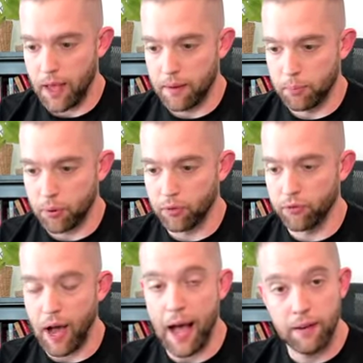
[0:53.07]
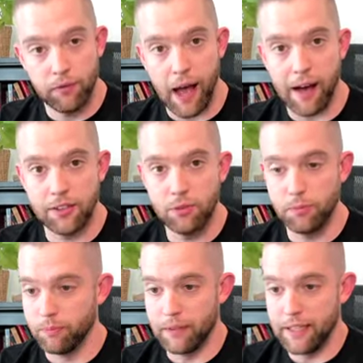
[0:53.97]
provide value,
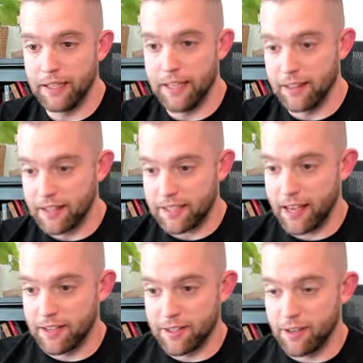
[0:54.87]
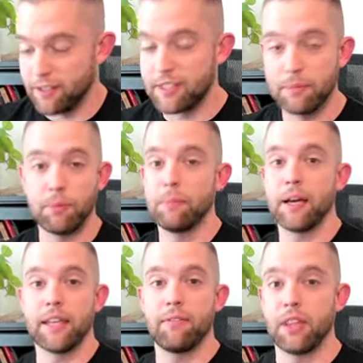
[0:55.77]
in this case, simply by
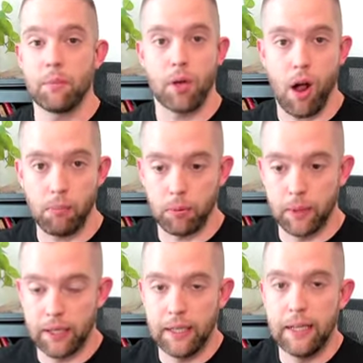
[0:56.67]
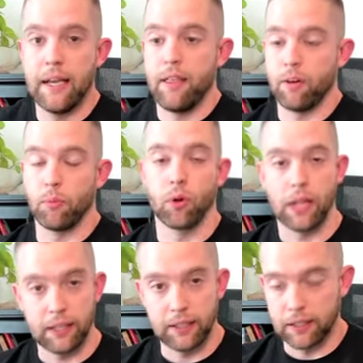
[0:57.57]
giving them a compliment, they're more
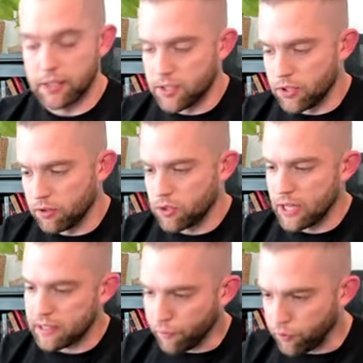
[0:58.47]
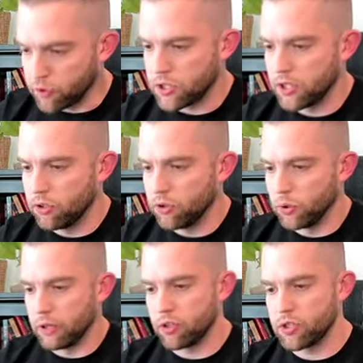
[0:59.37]
likely to listen to you. So that's the first thing you do
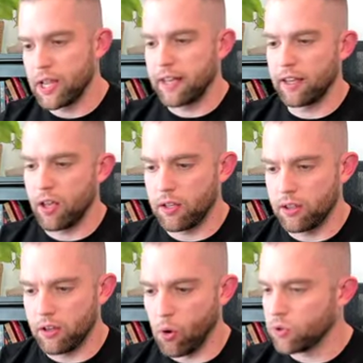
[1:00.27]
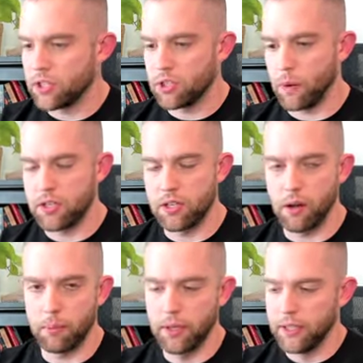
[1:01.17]
here. You're setting the whole situation
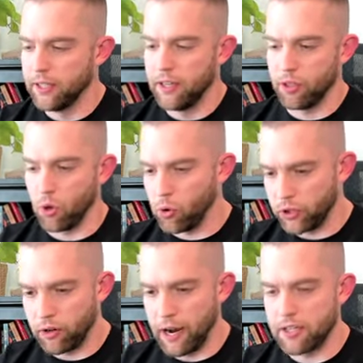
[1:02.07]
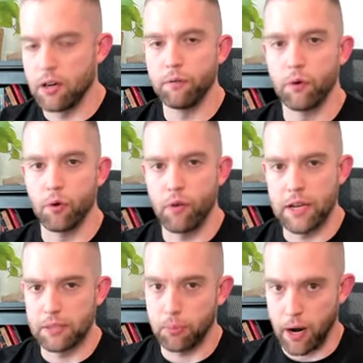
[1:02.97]
up, the whole interaction up for
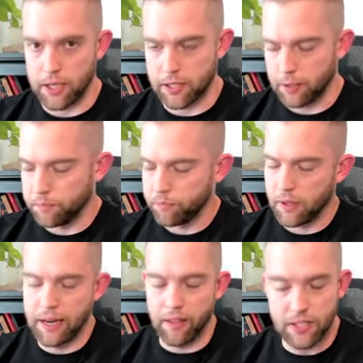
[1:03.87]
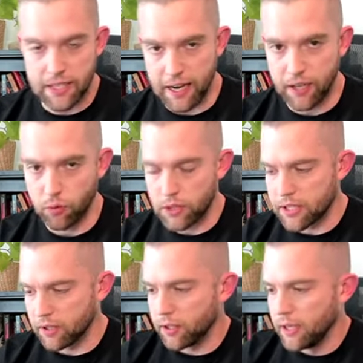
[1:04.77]
reciprocity. Now, the second
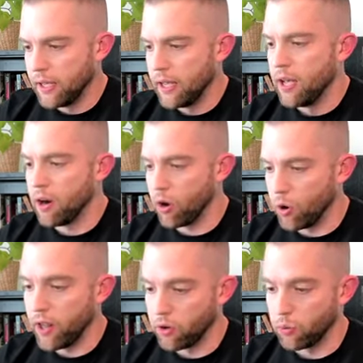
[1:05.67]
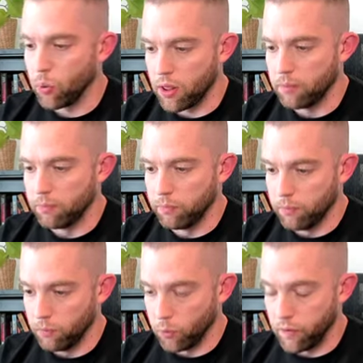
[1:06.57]
reason, or another one
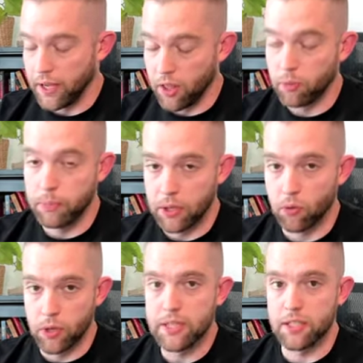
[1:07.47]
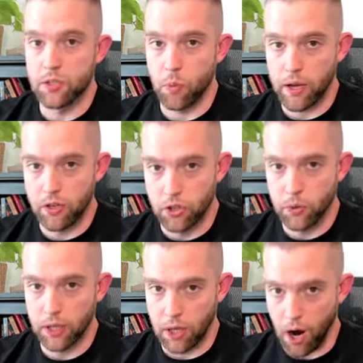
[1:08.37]
of the other big reasons why you're
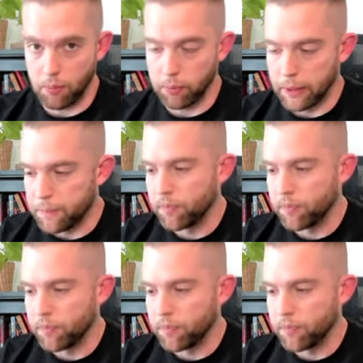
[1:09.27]
doing a compliment,